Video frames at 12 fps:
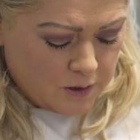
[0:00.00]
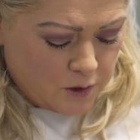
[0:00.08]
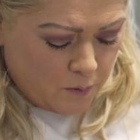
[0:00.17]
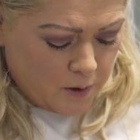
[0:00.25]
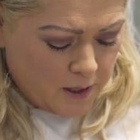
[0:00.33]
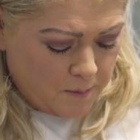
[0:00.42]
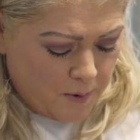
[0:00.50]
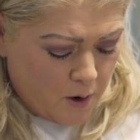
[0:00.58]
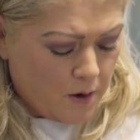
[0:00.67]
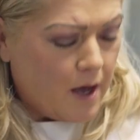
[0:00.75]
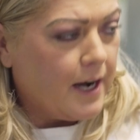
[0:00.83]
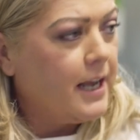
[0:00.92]
So we're gonna
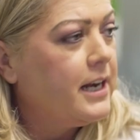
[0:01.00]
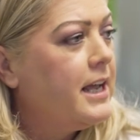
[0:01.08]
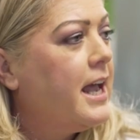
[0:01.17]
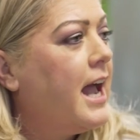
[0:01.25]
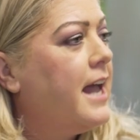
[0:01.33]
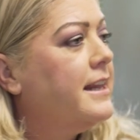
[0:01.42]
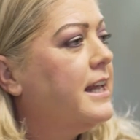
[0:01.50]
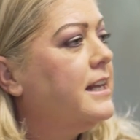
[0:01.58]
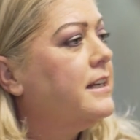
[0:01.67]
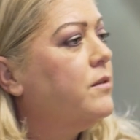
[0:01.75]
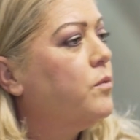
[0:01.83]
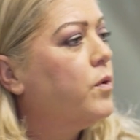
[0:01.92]
poke on it, and
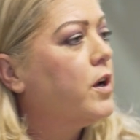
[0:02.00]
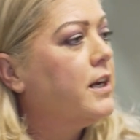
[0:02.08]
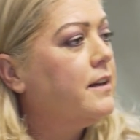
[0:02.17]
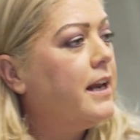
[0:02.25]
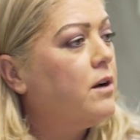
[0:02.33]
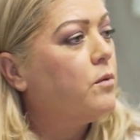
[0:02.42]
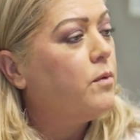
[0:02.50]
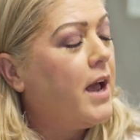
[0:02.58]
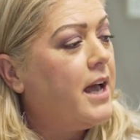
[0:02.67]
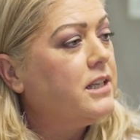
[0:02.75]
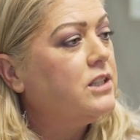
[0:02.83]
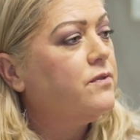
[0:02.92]
then we're gonna let it
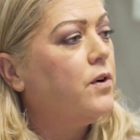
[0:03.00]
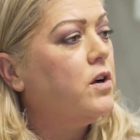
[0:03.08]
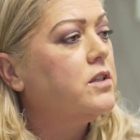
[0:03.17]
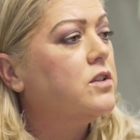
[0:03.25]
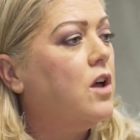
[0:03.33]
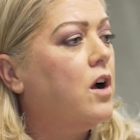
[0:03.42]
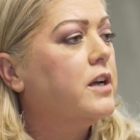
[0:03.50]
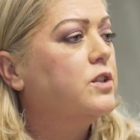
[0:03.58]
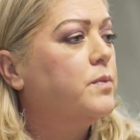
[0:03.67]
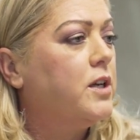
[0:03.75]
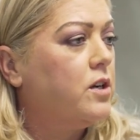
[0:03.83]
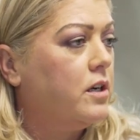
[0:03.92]
rest for as long
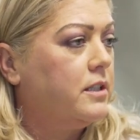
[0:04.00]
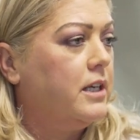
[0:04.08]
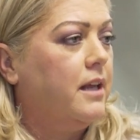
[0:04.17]
as we cooked